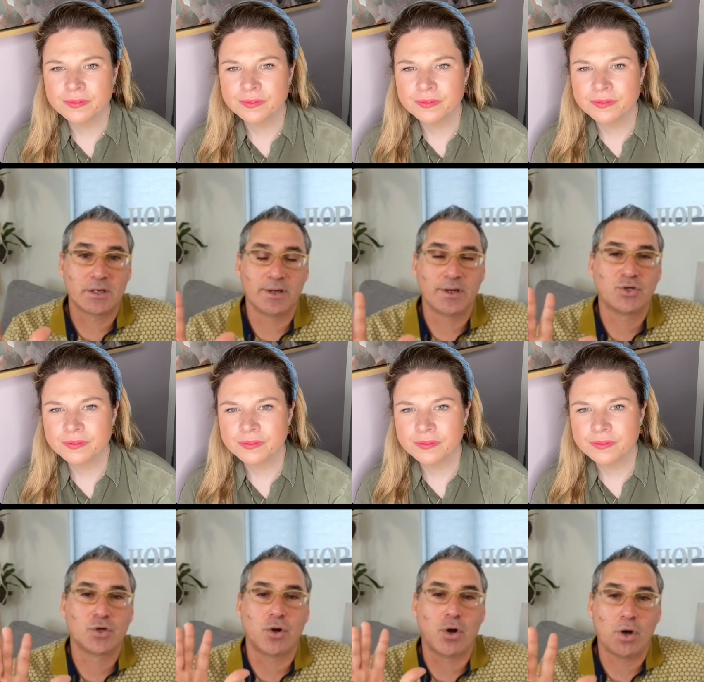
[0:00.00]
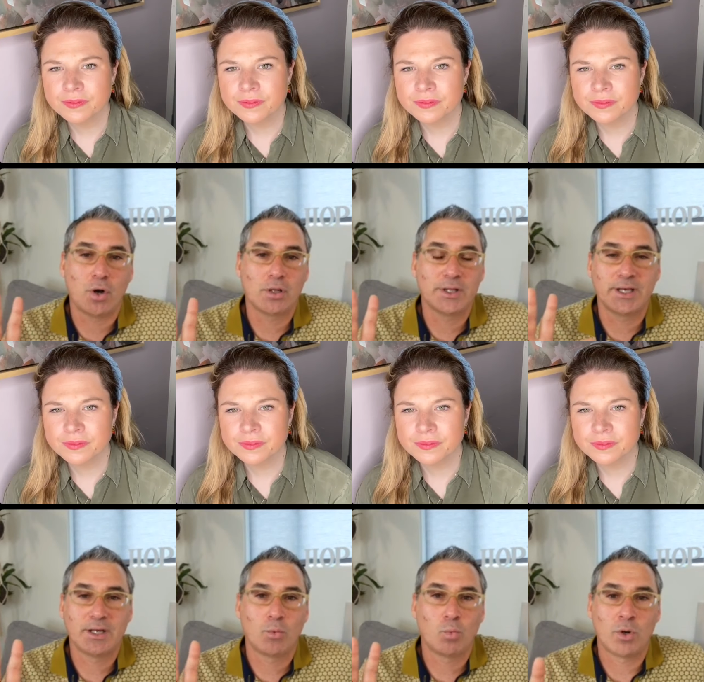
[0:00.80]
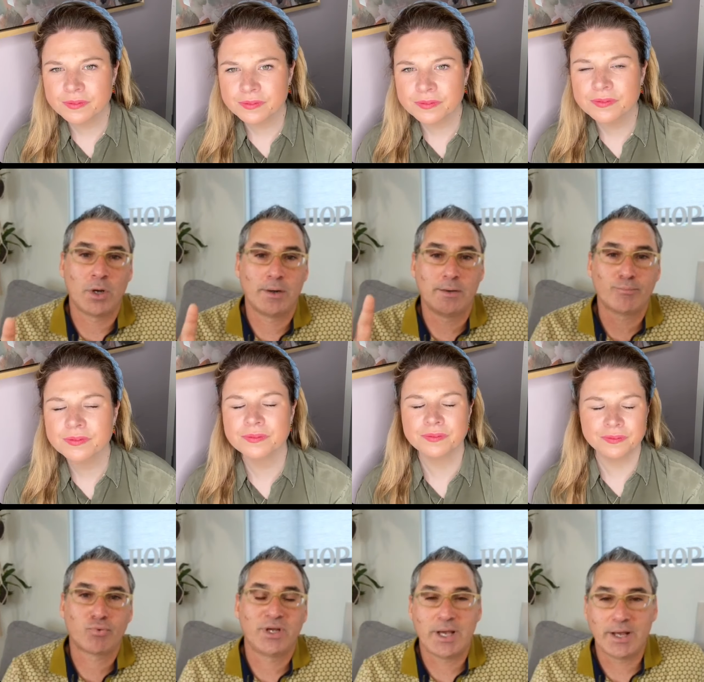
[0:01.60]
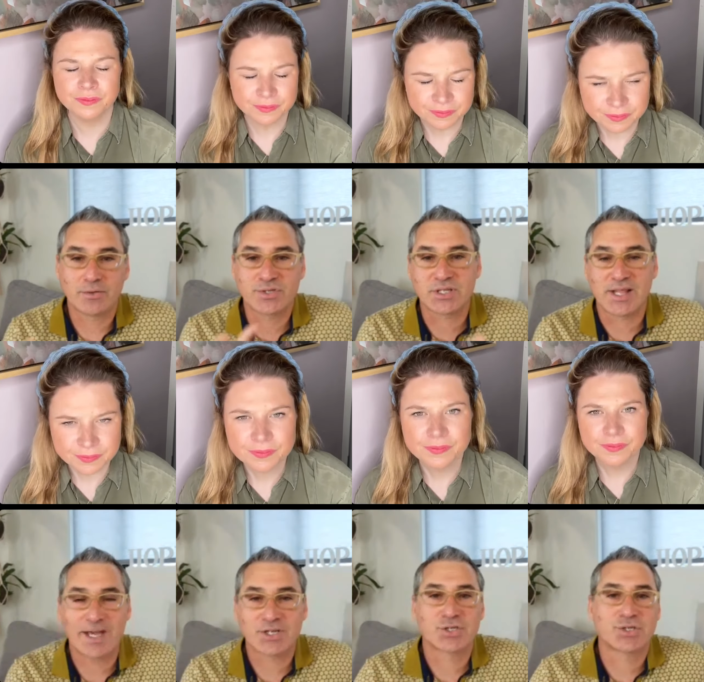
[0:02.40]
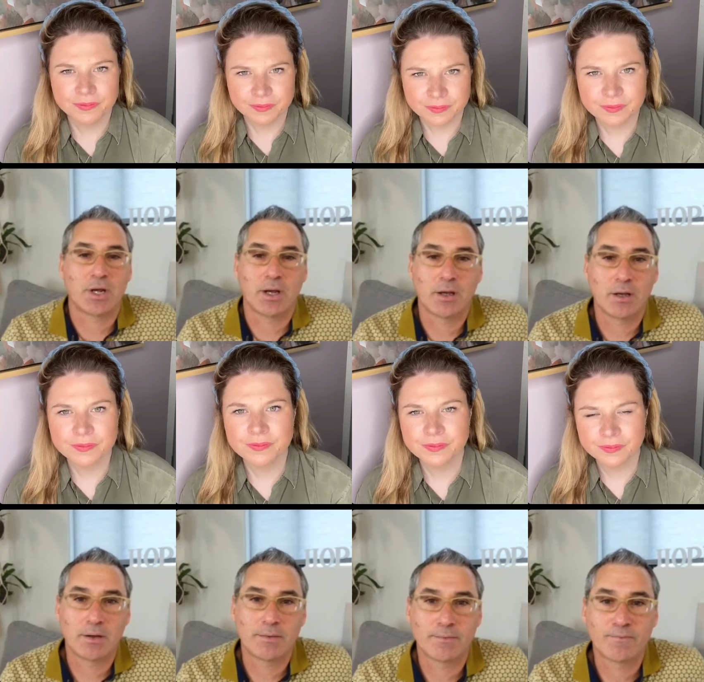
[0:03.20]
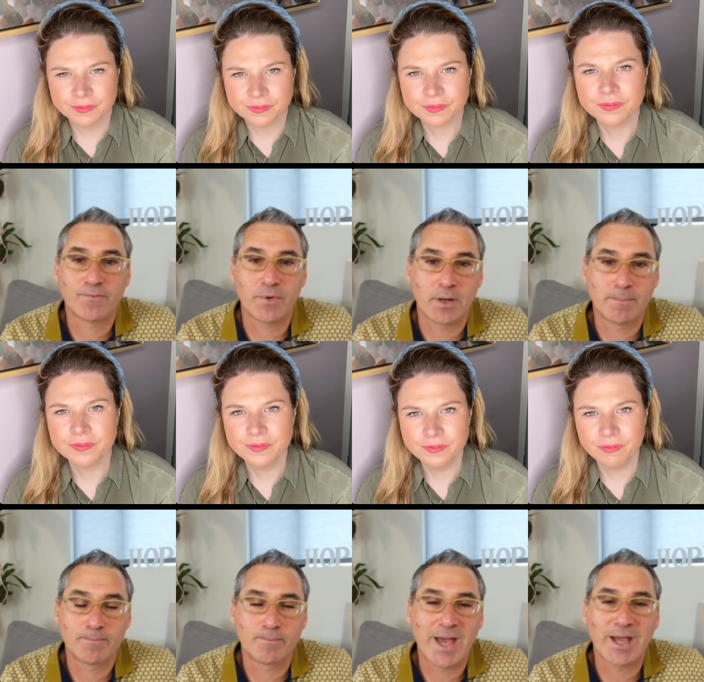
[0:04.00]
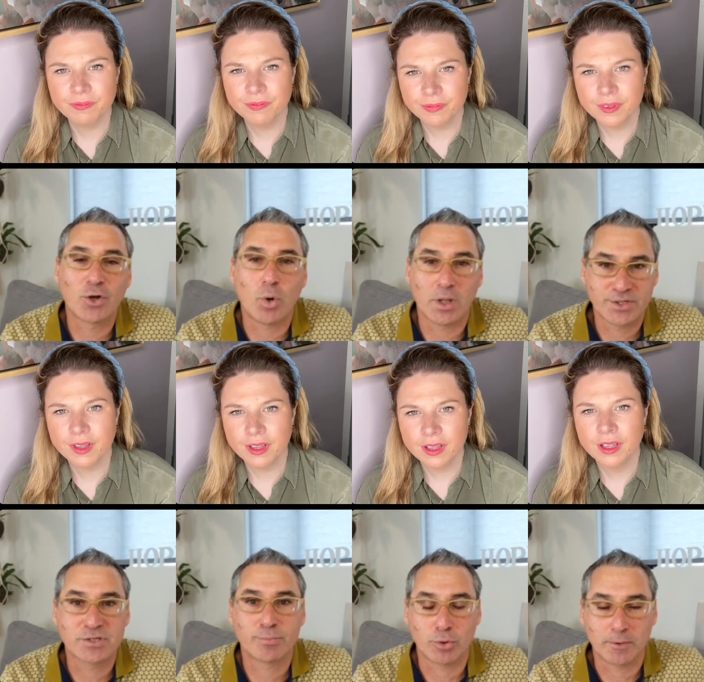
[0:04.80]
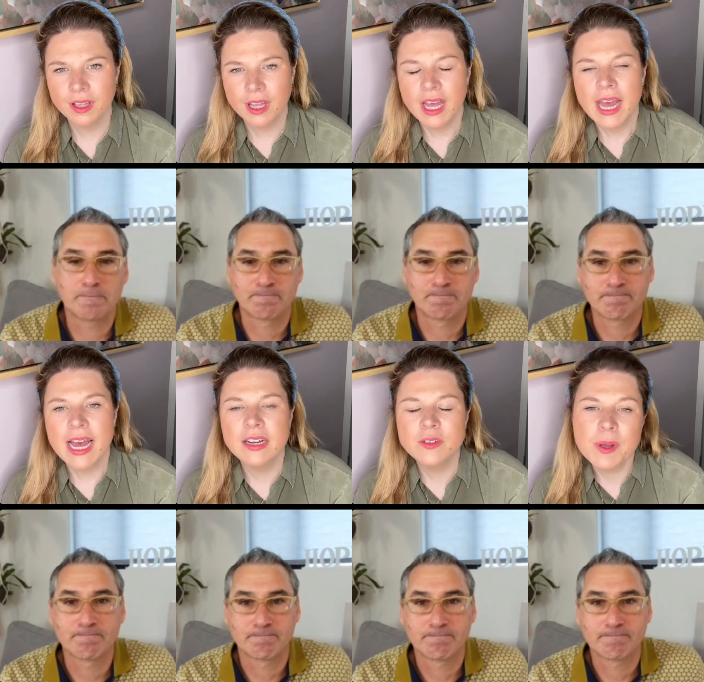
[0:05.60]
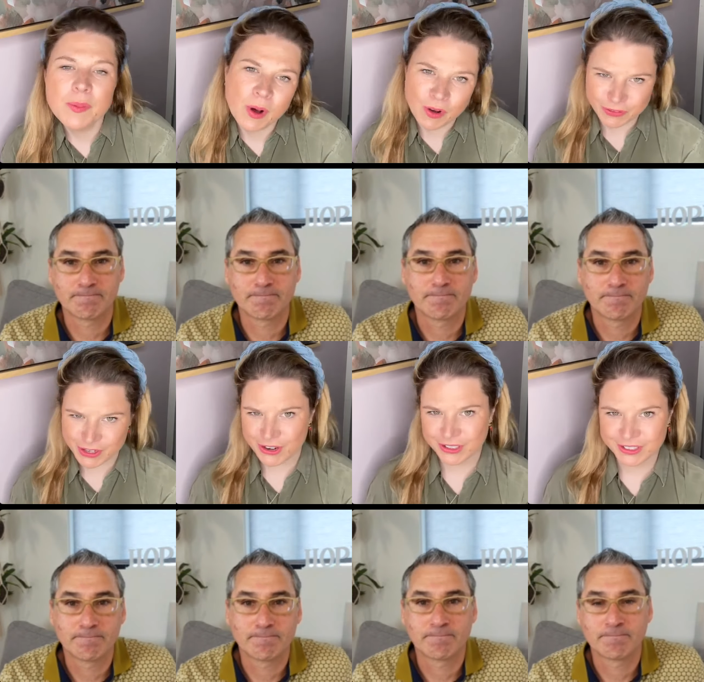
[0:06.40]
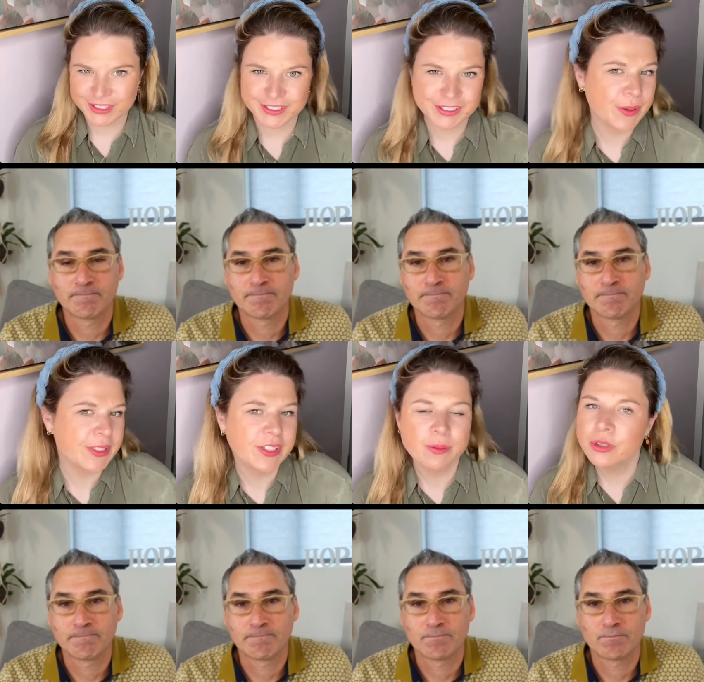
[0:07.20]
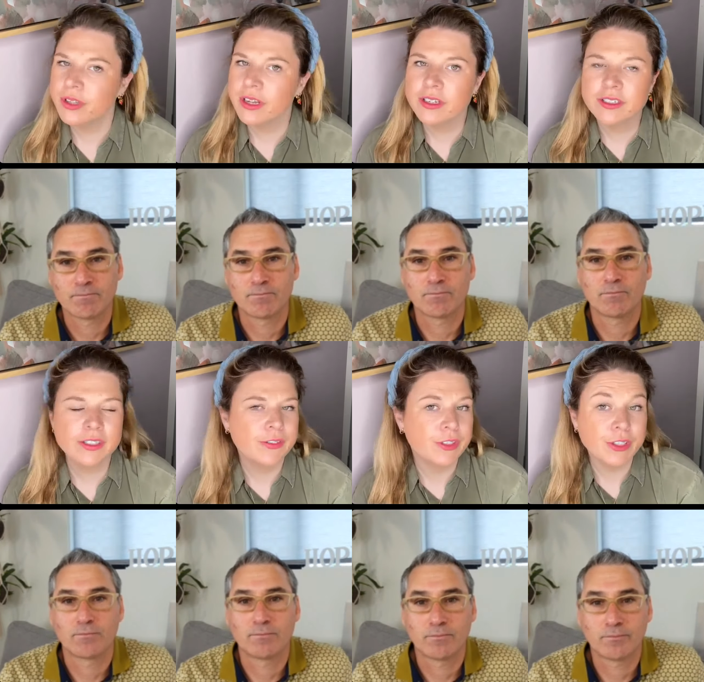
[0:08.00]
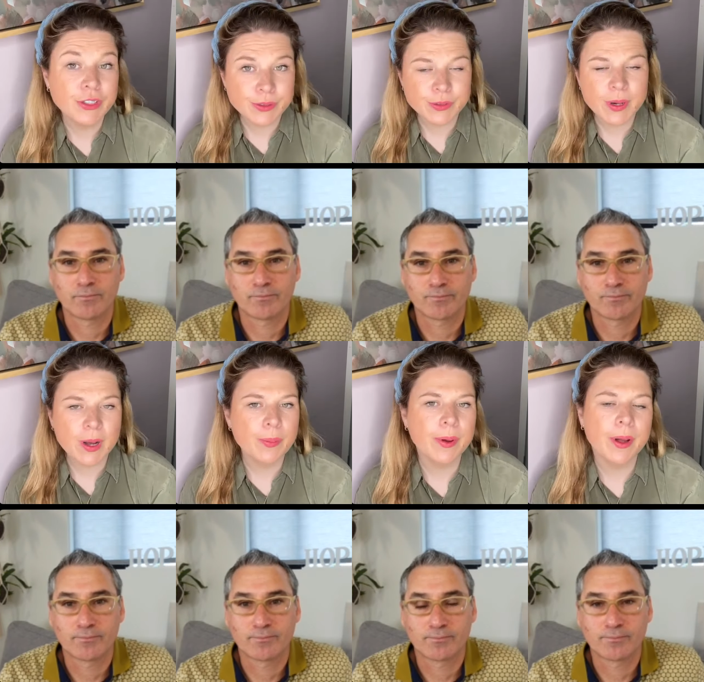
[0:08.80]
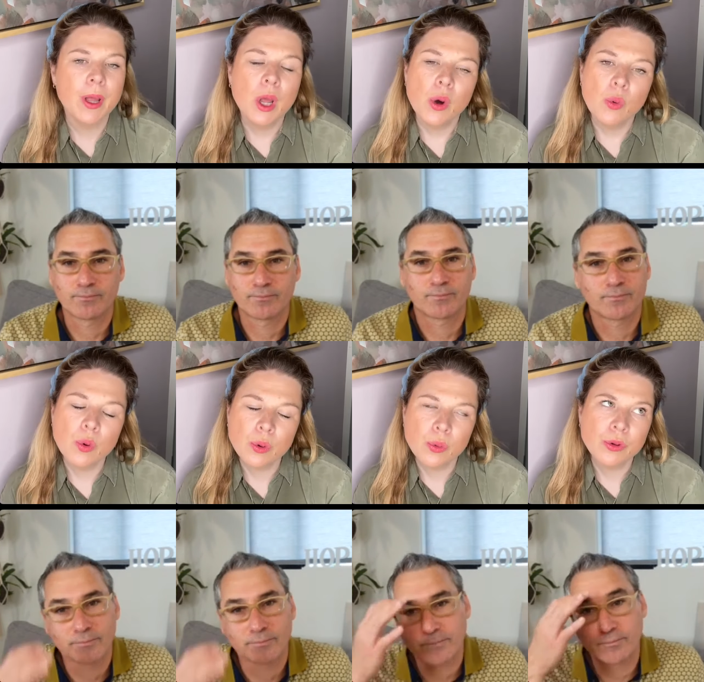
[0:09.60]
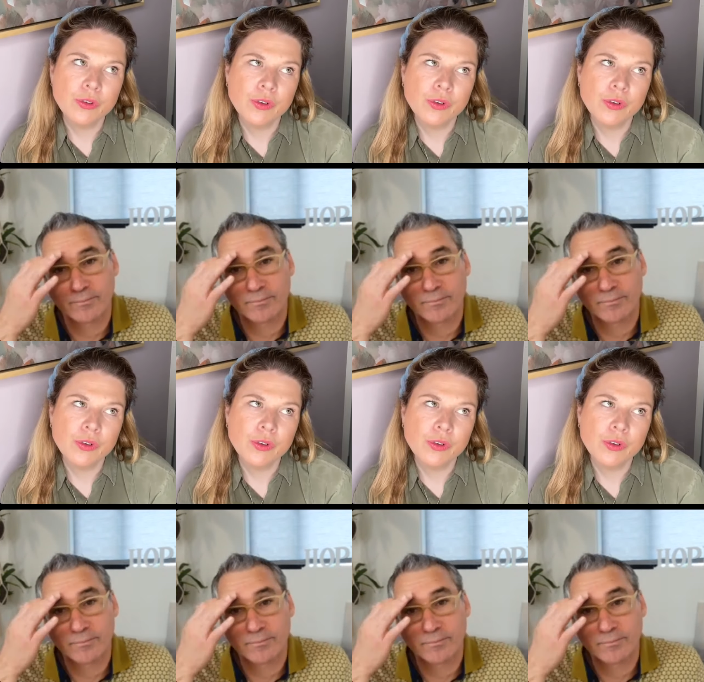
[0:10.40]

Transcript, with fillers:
Speaker 1: uh, your all-in-one prenatal slash uh, um, egg quality support.
Speaker 2: And people often ask us this question, I'm sure they ask this to you as well, but what, what's your